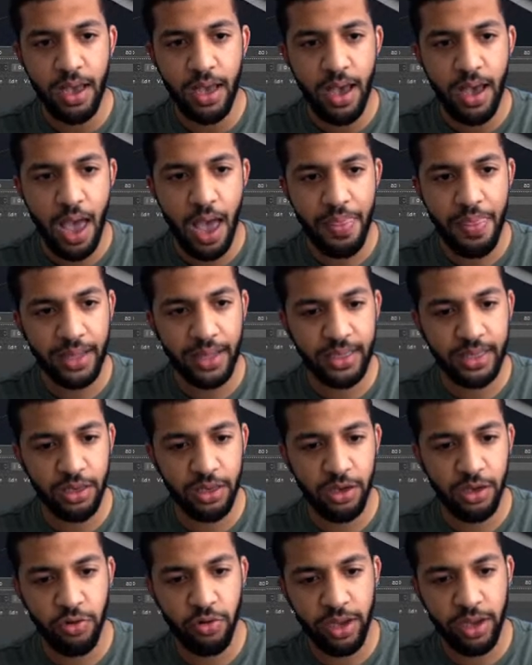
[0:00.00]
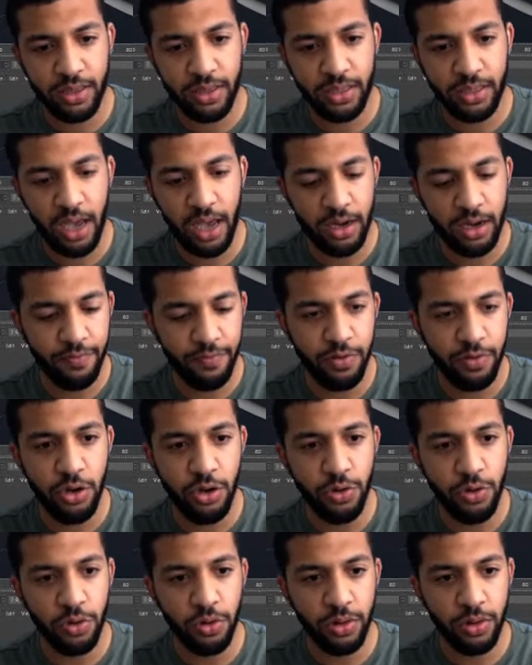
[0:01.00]
And that's how you create this kind of
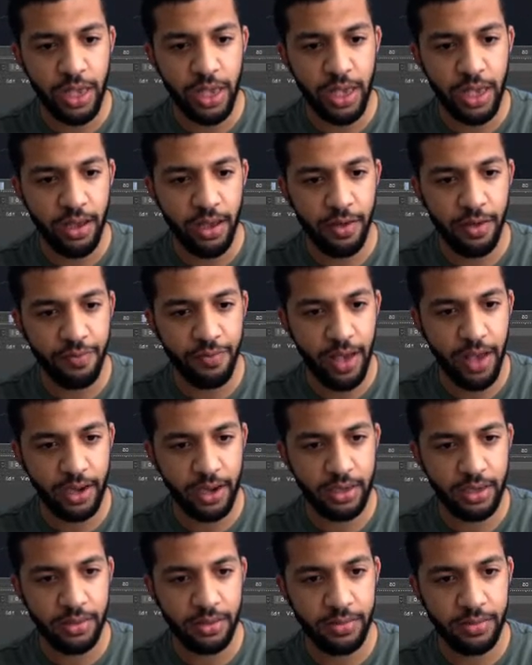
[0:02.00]
noodly effect.